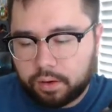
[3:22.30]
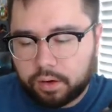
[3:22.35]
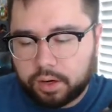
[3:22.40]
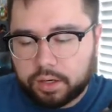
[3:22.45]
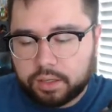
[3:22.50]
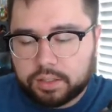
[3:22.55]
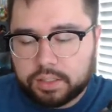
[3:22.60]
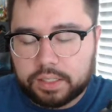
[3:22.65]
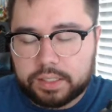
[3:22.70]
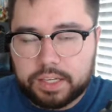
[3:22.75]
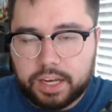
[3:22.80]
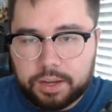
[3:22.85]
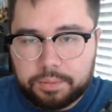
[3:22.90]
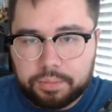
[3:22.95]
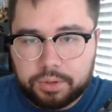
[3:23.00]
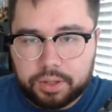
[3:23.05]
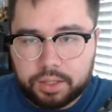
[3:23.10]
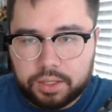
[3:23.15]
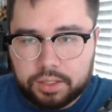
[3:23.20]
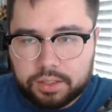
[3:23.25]
Alright, to
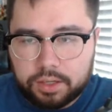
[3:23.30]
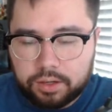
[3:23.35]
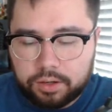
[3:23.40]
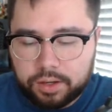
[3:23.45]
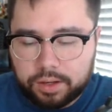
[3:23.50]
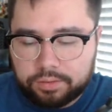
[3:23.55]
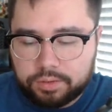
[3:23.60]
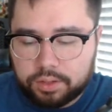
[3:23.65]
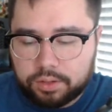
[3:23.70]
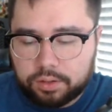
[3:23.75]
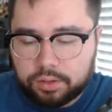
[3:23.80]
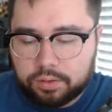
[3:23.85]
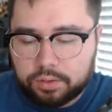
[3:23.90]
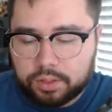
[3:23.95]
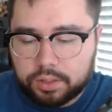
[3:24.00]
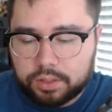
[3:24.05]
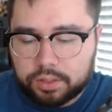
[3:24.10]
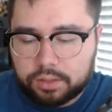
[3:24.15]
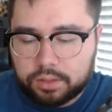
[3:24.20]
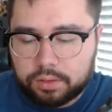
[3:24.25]
type in these, all you have to
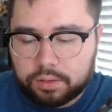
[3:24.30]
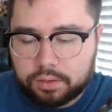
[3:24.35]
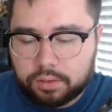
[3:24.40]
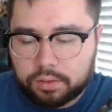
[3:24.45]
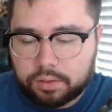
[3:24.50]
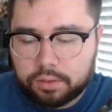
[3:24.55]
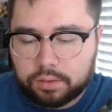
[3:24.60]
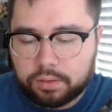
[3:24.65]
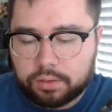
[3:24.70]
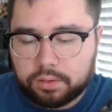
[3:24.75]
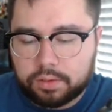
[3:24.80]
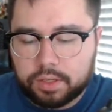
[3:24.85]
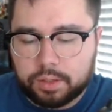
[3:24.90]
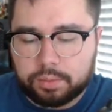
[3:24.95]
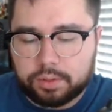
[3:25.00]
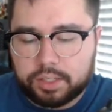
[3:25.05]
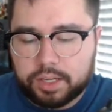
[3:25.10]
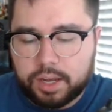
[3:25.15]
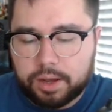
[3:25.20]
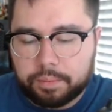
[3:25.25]
do is
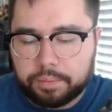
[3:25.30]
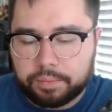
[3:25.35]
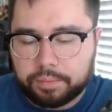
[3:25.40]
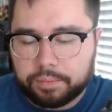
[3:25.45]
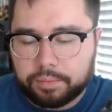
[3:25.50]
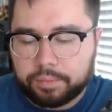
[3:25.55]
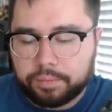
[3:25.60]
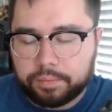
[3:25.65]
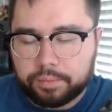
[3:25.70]
double tap.